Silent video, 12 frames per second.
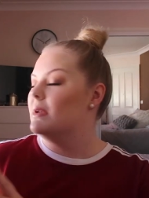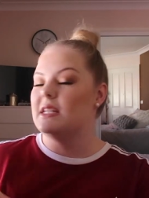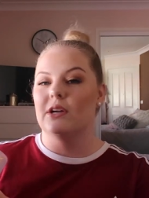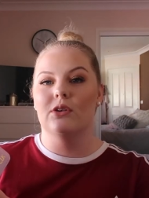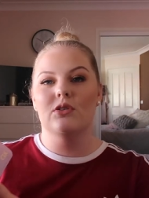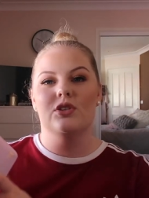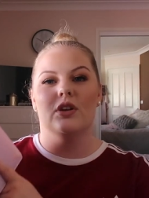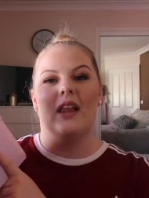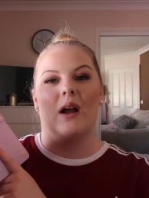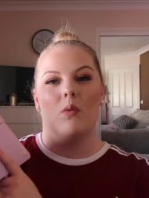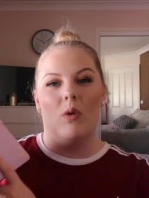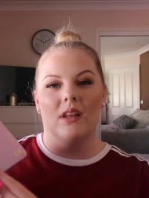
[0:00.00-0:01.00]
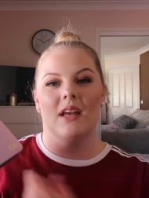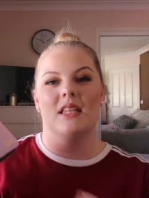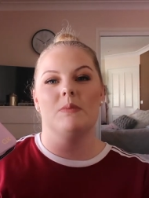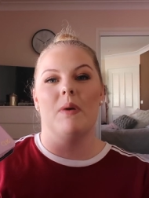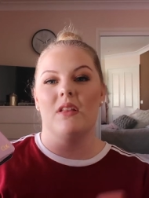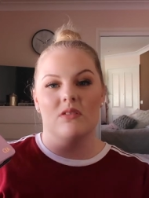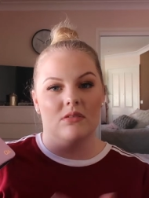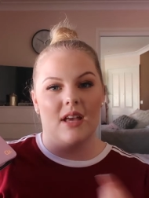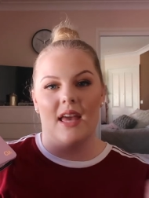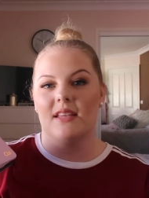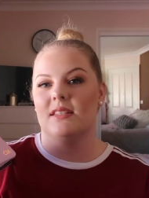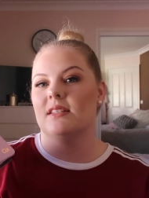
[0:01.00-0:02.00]
material so like wallets pencil
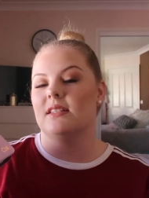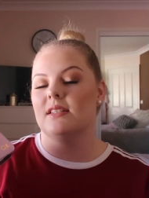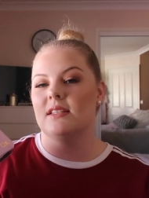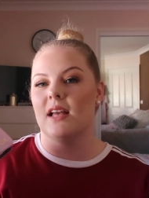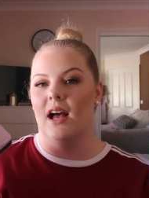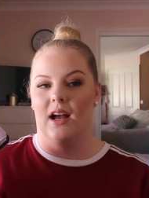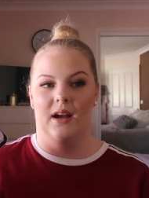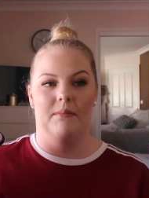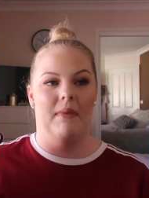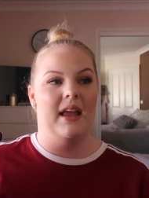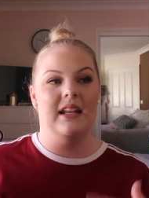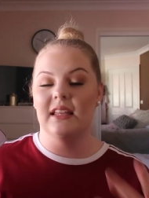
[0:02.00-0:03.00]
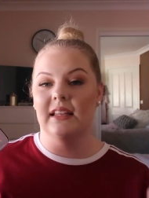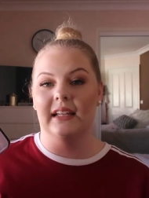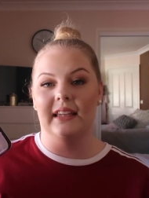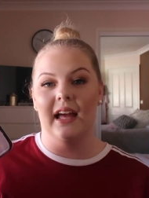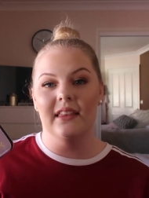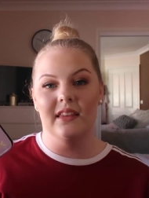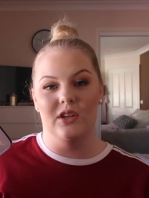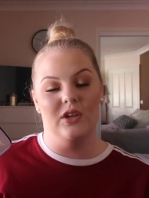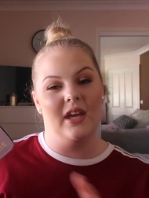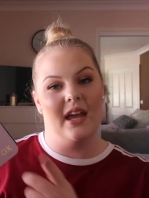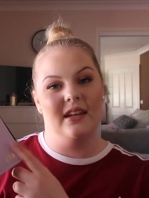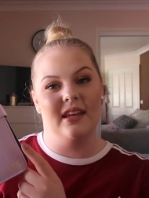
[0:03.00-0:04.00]
cases um, anything like that you
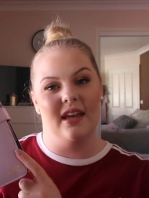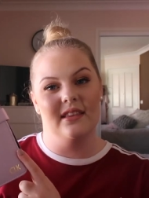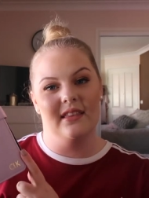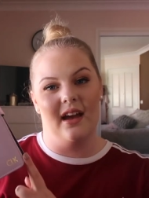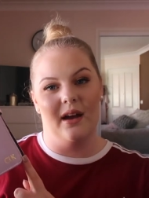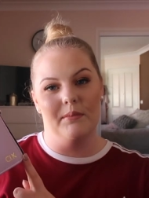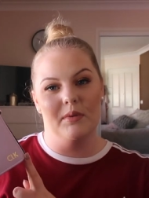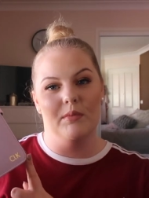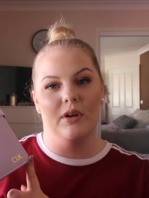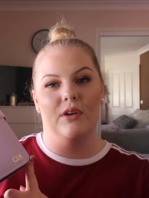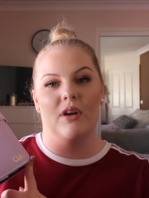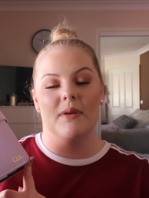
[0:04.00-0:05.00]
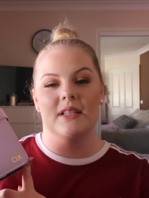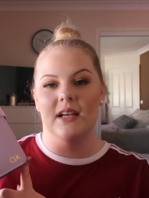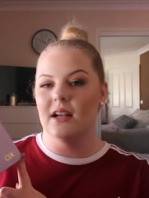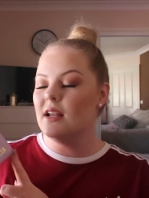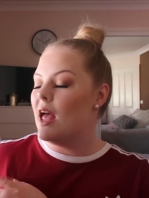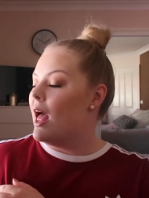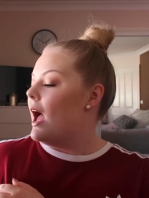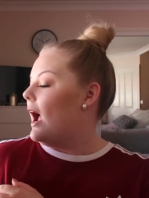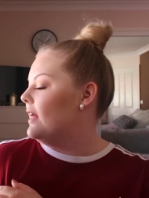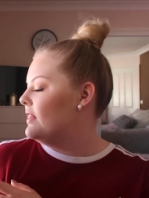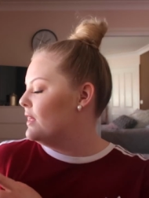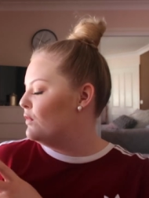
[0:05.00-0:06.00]
can get um, the monogramming done
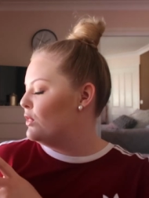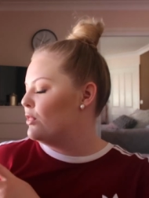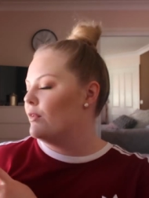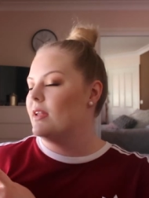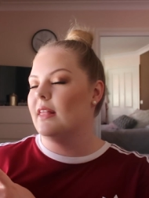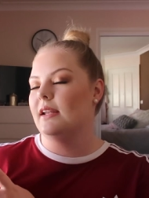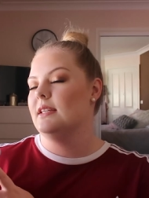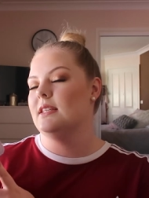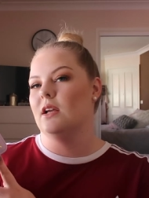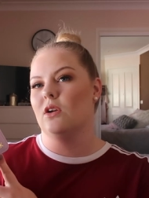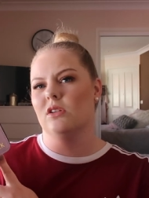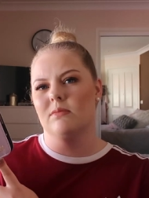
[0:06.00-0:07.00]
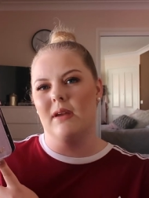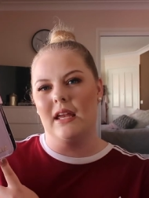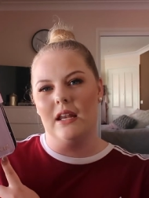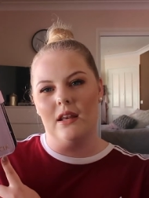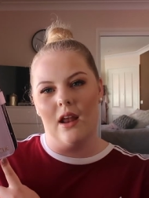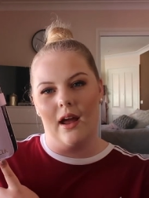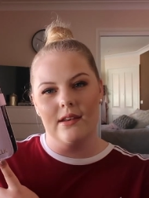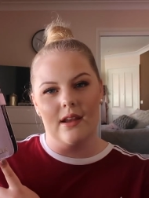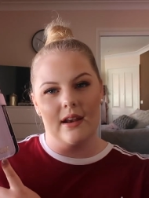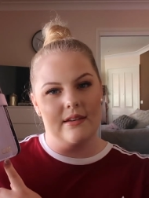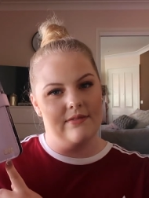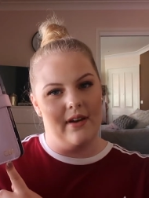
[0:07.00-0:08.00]
I think for three letters it cost me nine
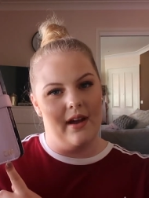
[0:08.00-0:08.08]
ninety